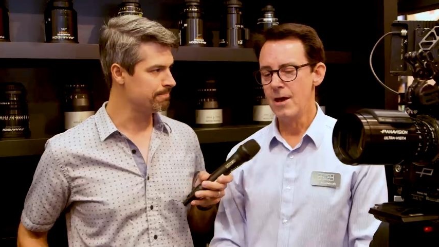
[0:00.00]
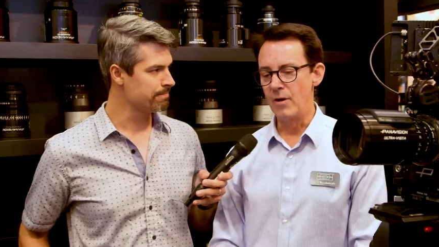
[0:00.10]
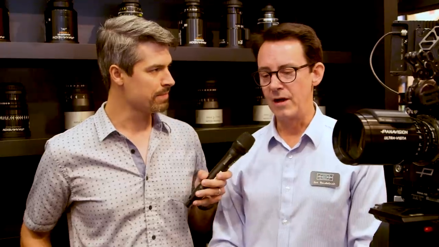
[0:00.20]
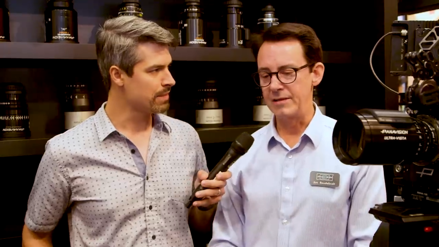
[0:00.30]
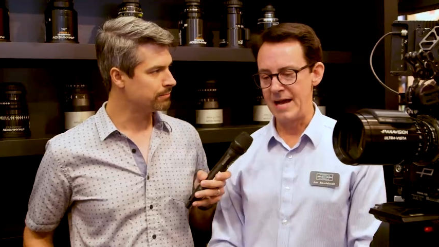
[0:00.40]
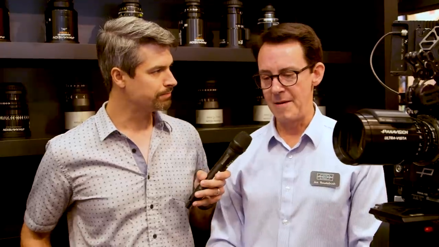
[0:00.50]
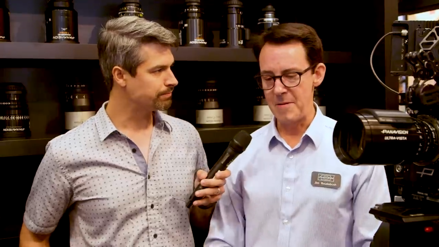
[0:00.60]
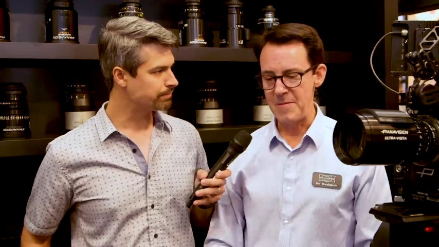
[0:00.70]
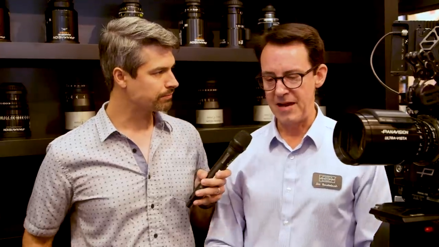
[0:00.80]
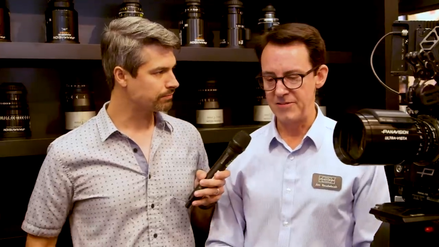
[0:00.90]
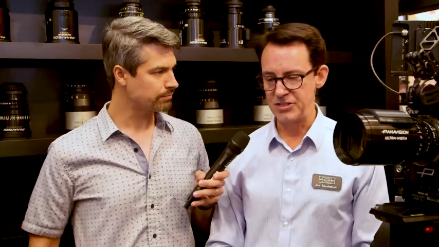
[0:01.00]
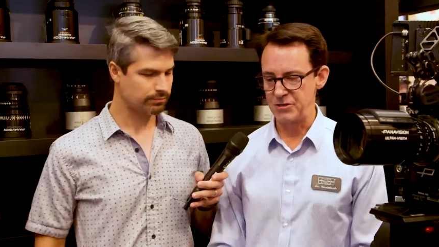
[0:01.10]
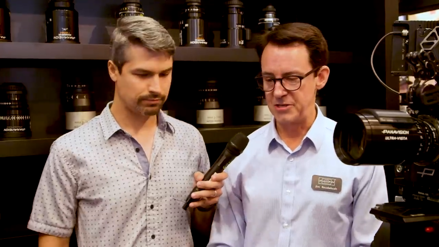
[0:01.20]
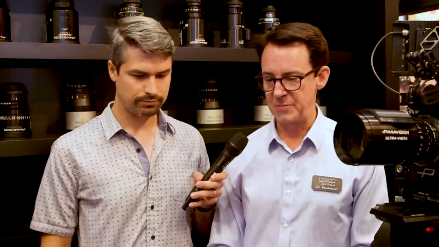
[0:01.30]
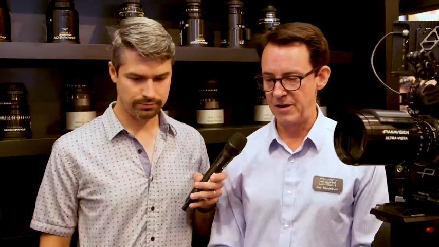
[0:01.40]
Speaker 1: Well, yeah, I mean,
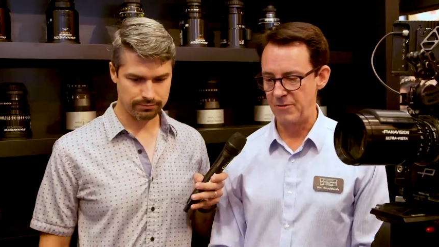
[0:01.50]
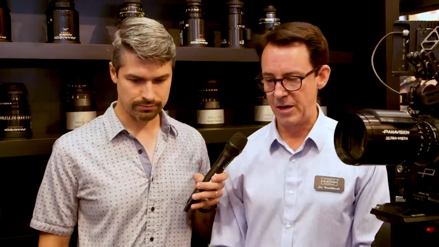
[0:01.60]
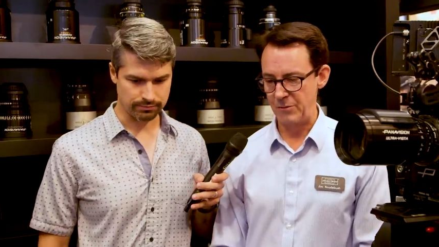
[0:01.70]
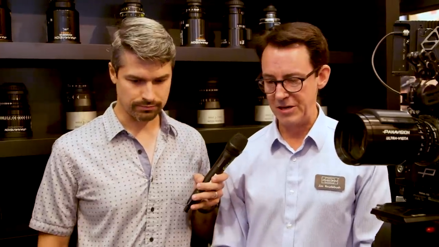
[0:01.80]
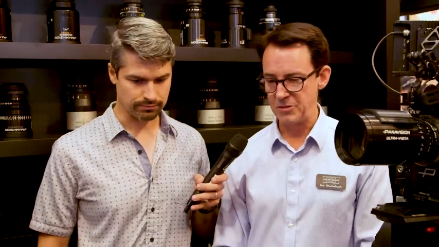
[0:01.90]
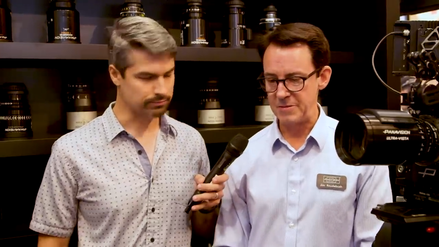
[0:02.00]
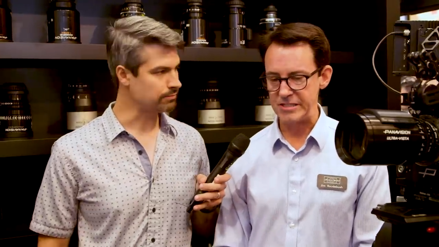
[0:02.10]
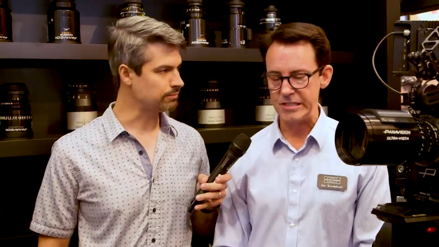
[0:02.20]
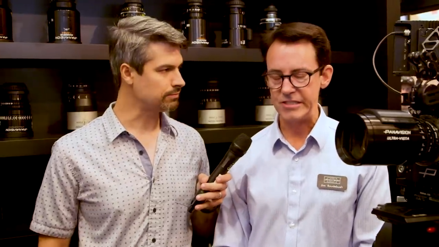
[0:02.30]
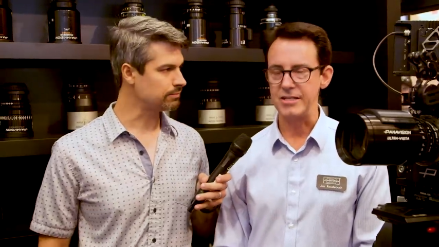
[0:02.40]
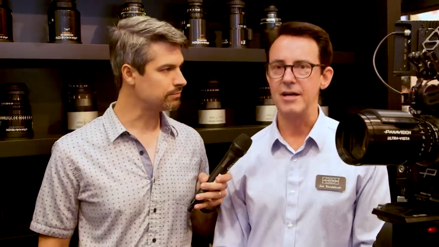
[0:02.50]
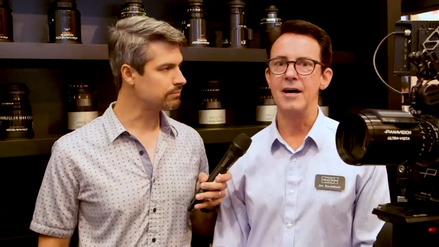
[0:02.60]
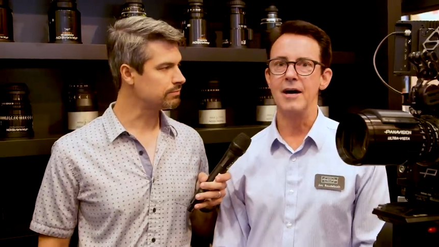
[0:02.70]
Panavision's always been a rental business.